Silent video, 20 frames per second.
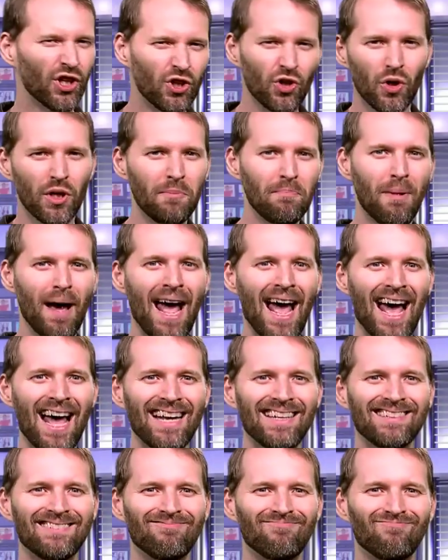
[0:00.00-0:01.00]
the good
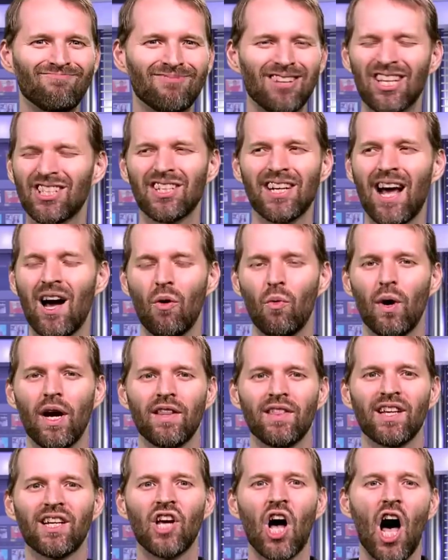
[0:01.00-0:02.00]
bad doesn't
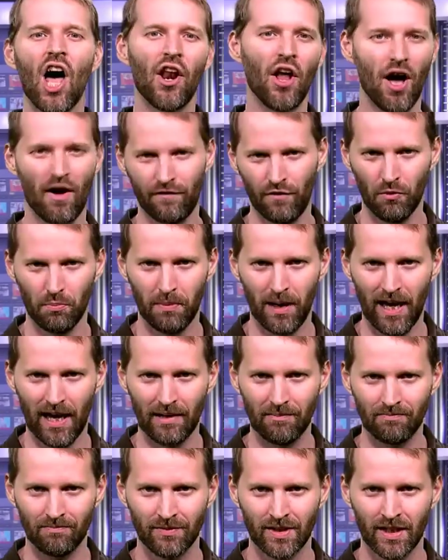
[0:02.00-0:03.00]
outweigh the god awful
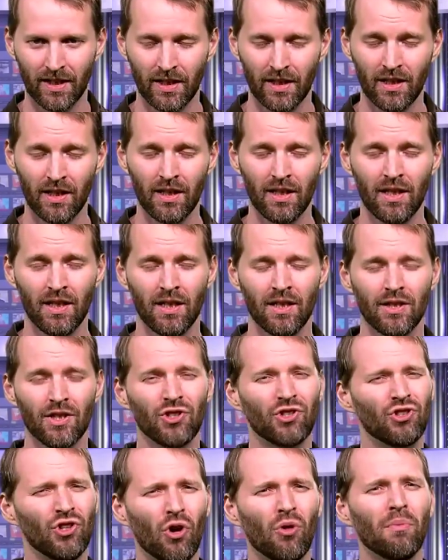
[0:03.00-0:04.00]
bad.
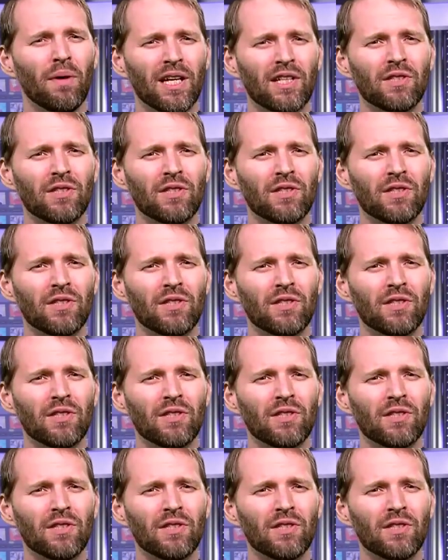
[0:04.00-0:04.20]
This show